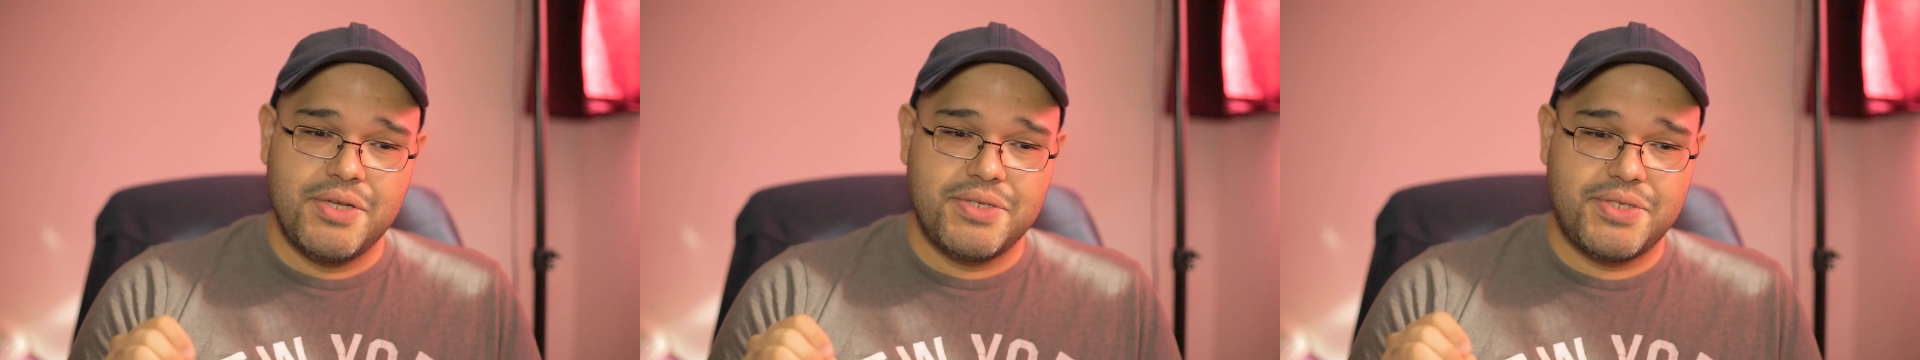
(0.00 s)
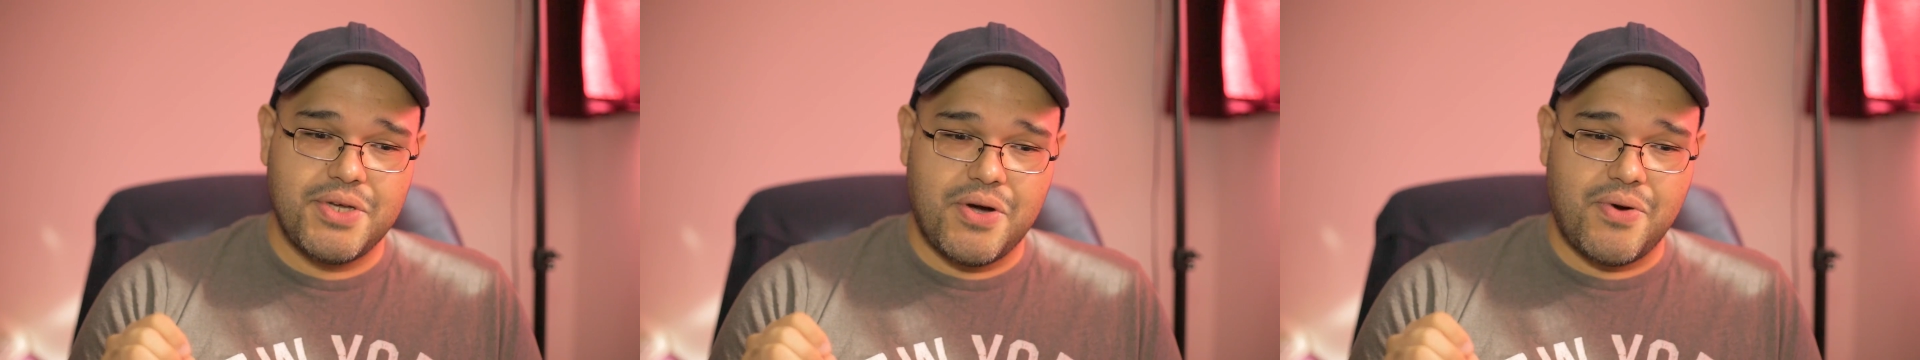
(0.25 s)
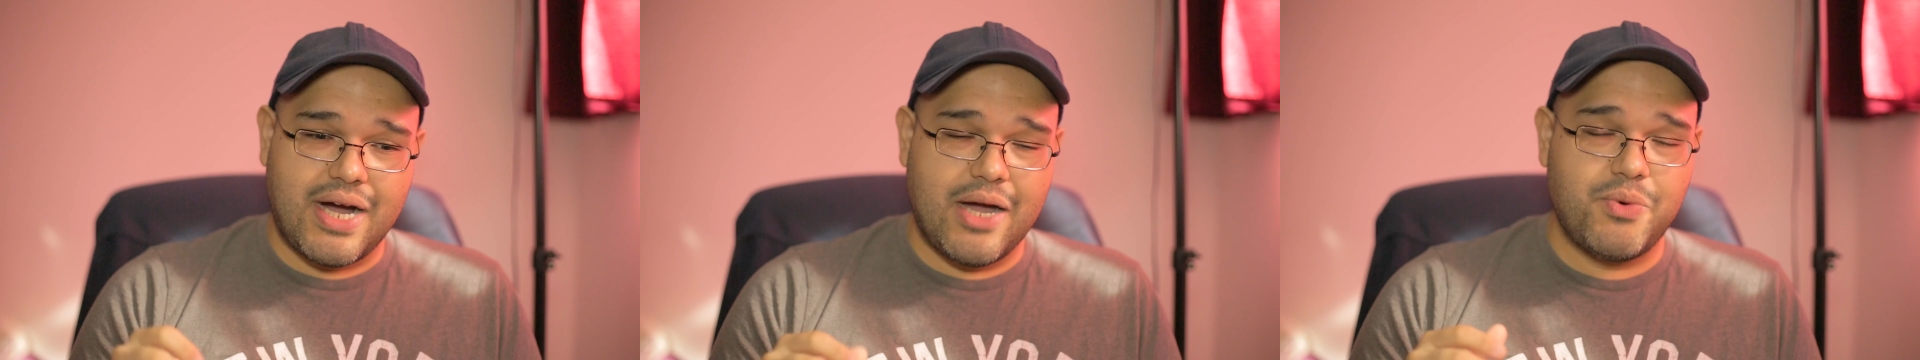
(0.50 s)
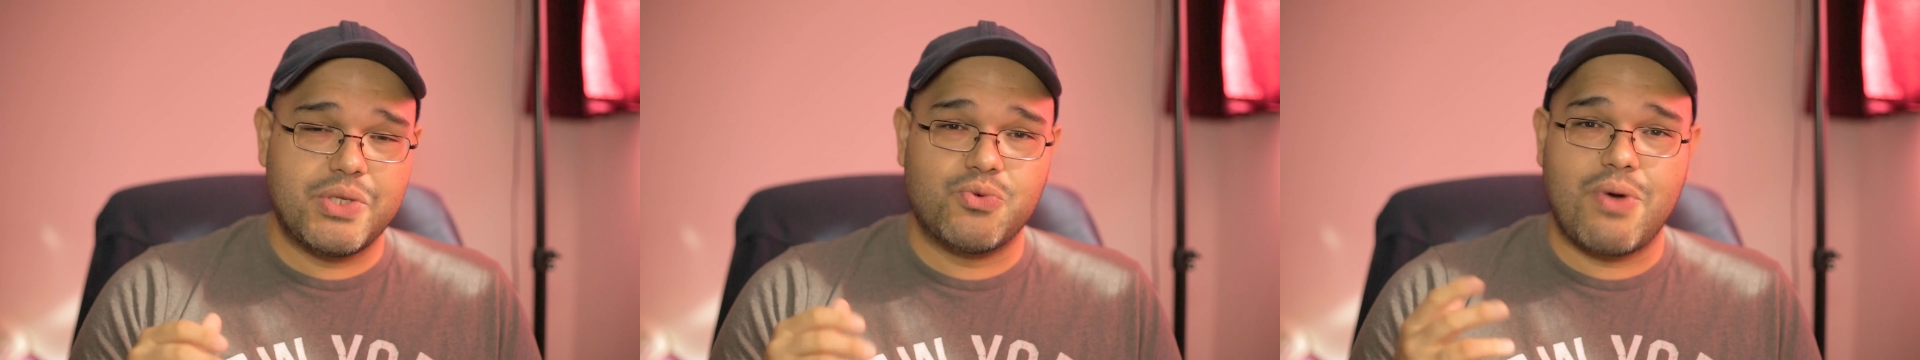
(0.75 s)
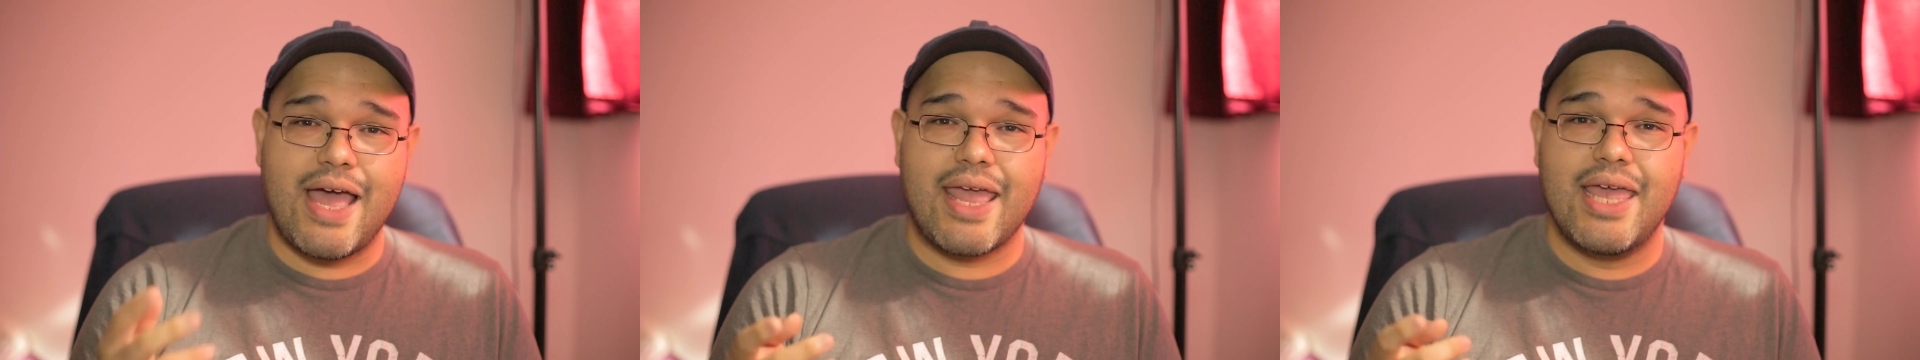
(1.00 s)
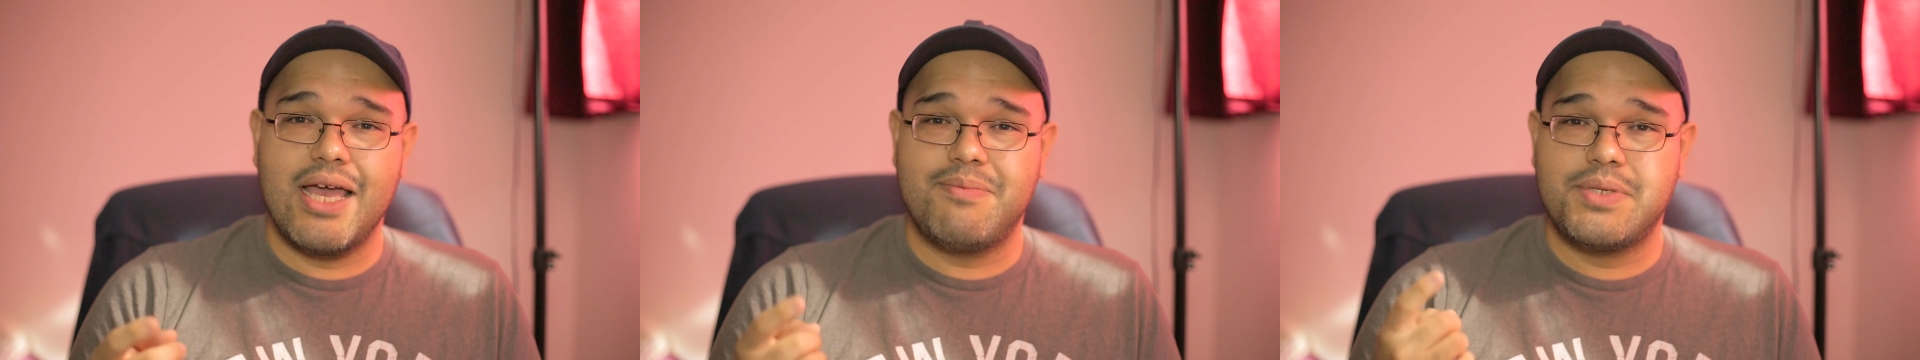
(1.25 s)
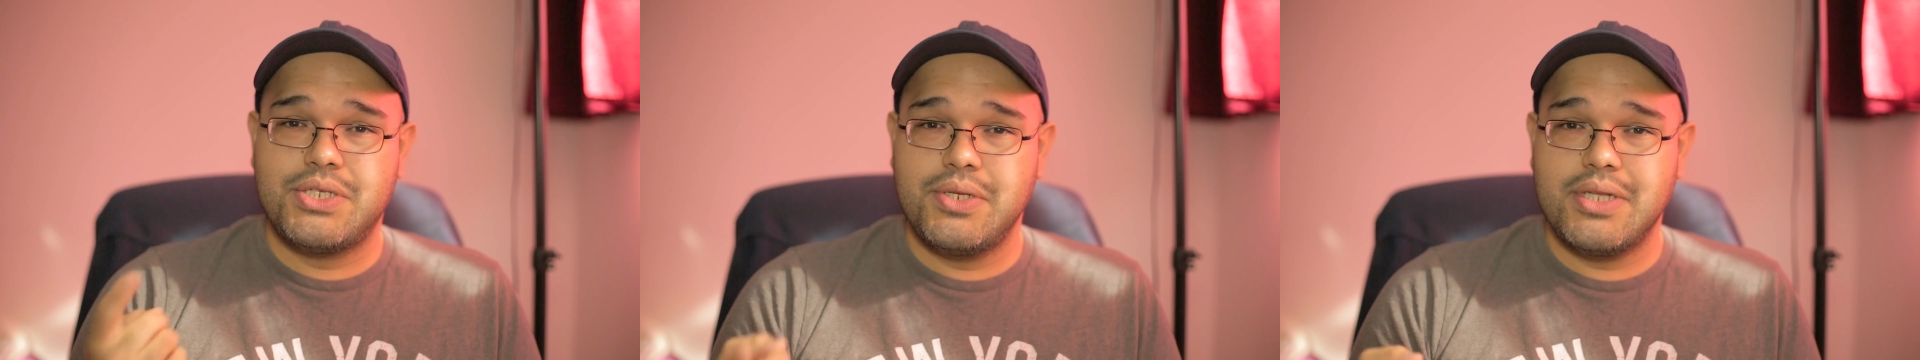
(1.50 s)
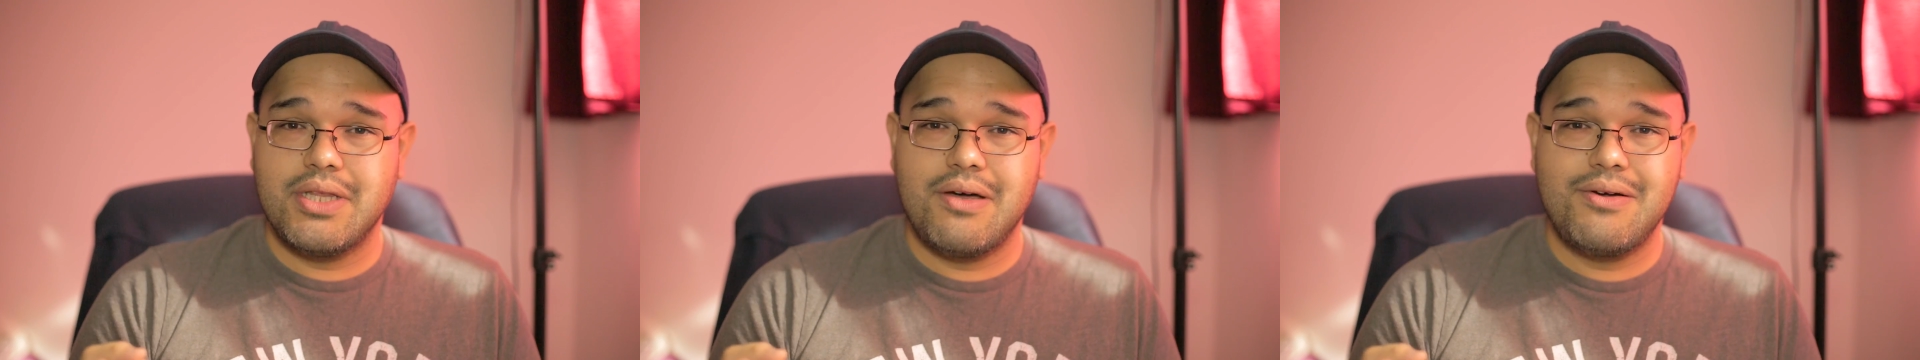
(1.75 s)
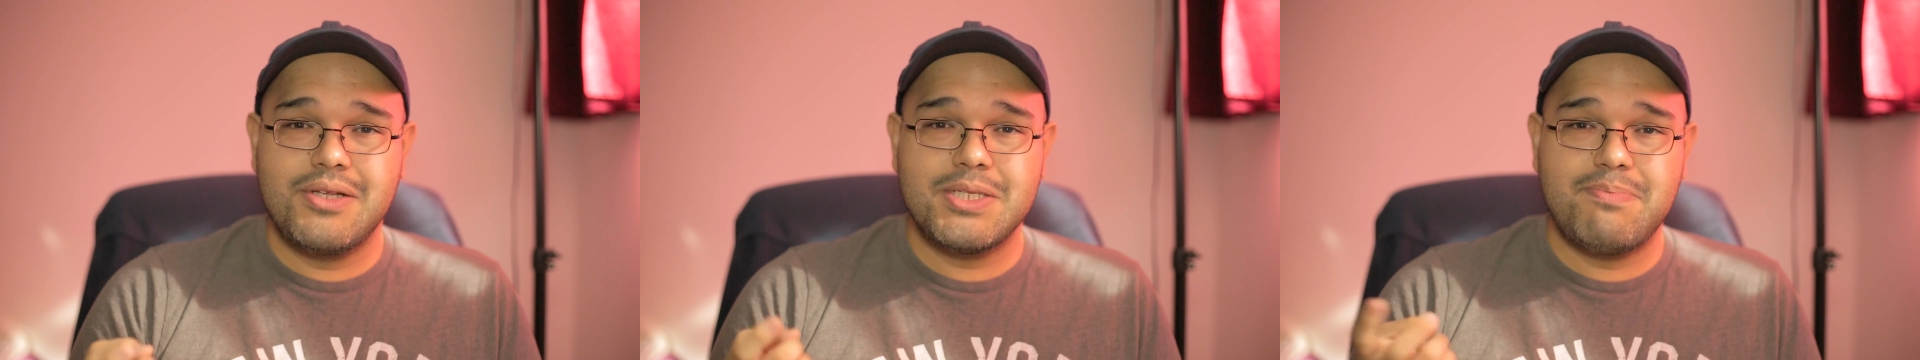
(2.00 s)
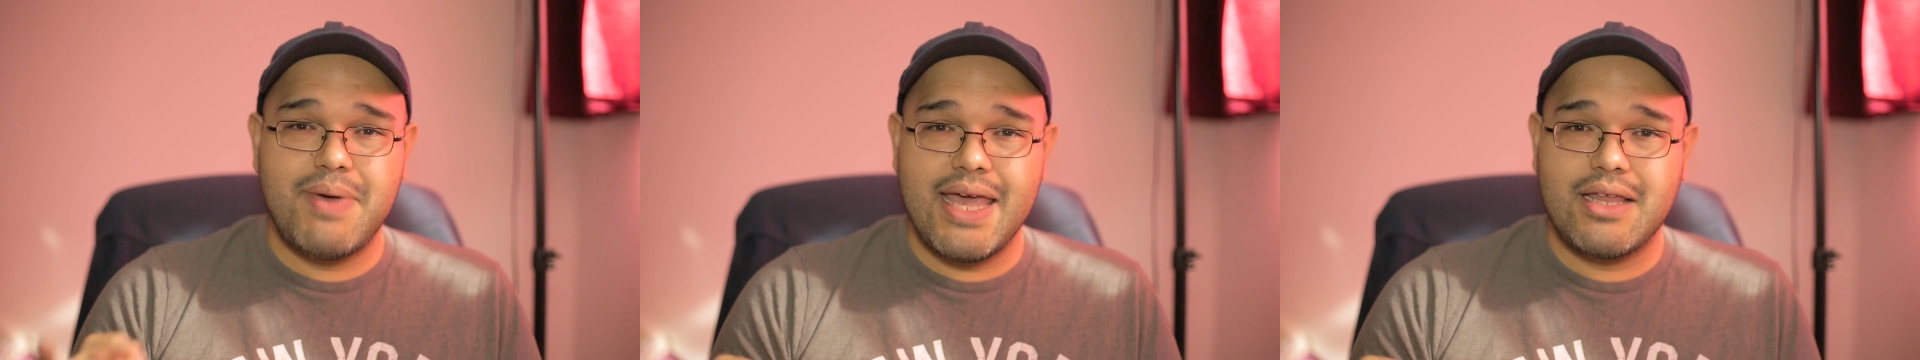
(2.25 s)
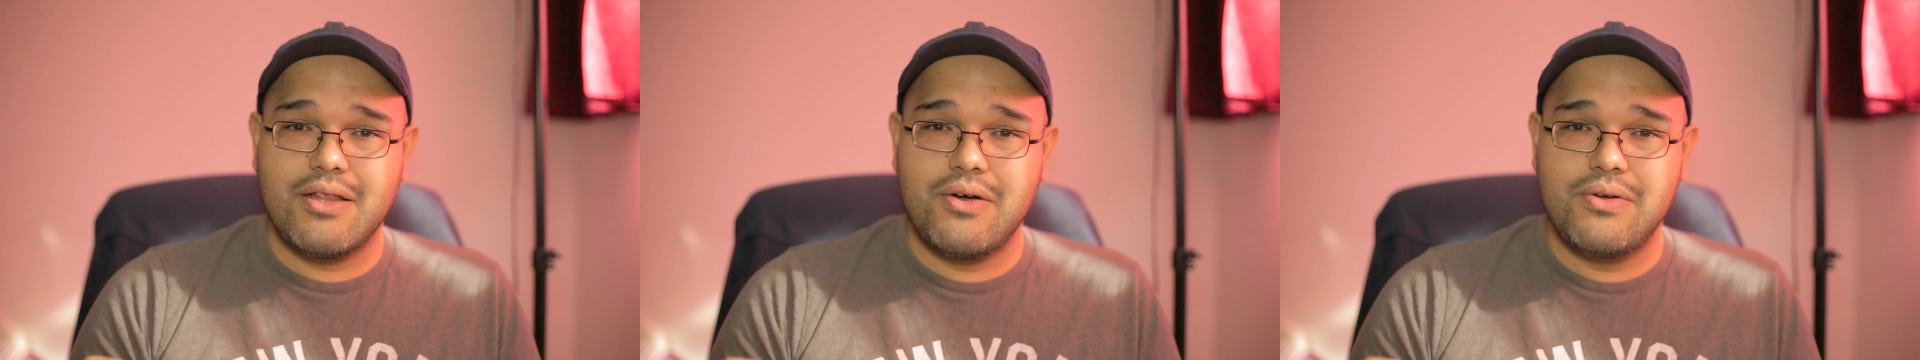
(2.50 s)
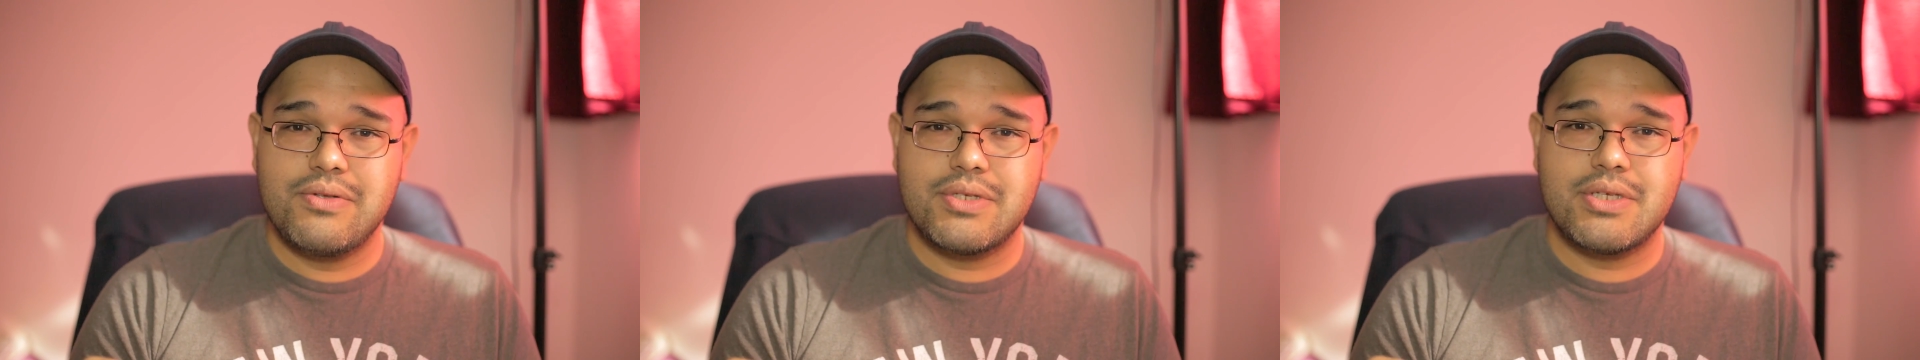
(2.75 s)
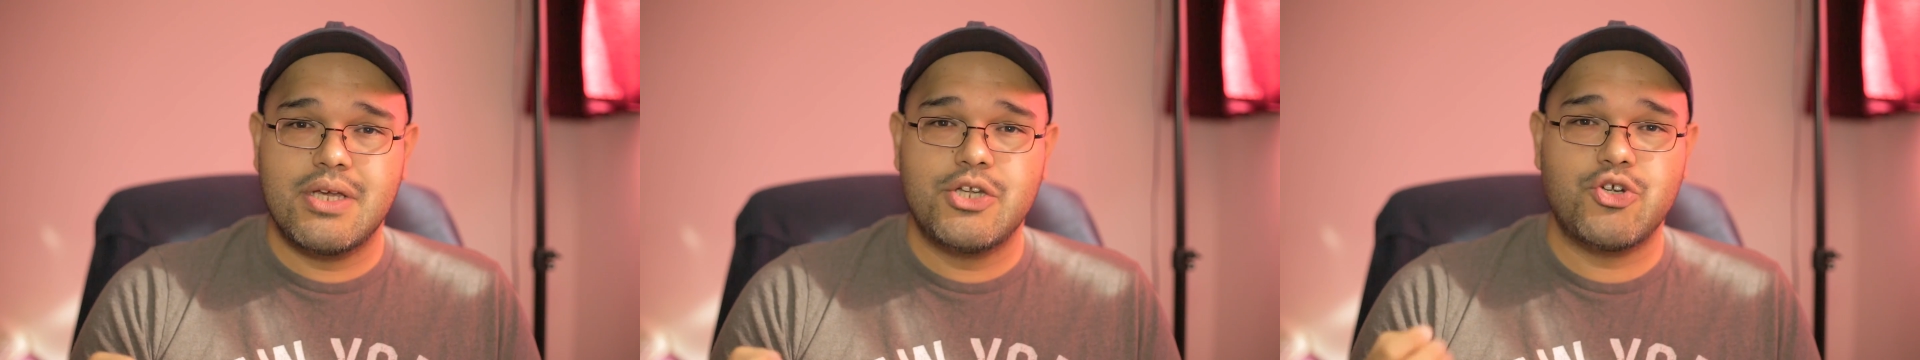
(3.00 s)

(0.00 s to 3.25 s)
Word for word: So I was racking up student loans, bank loans,